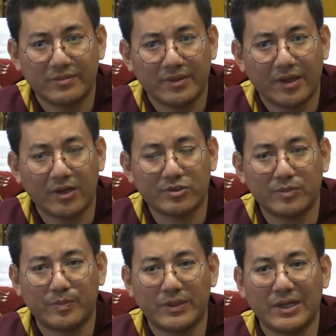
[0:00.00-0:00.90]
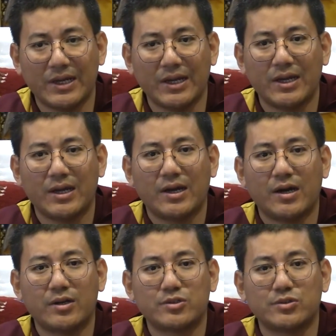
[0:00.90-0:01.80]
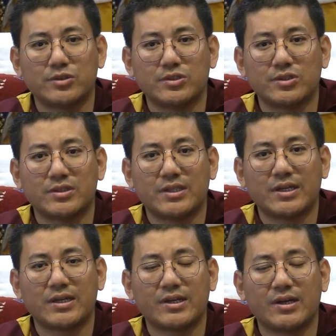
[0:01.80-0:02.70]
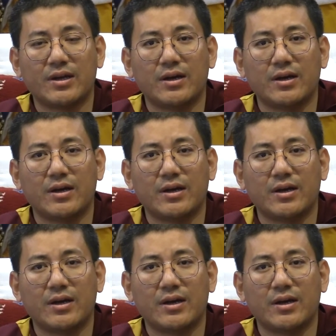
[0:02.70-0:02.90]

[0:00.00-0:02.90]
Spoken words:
How to pray, how to think,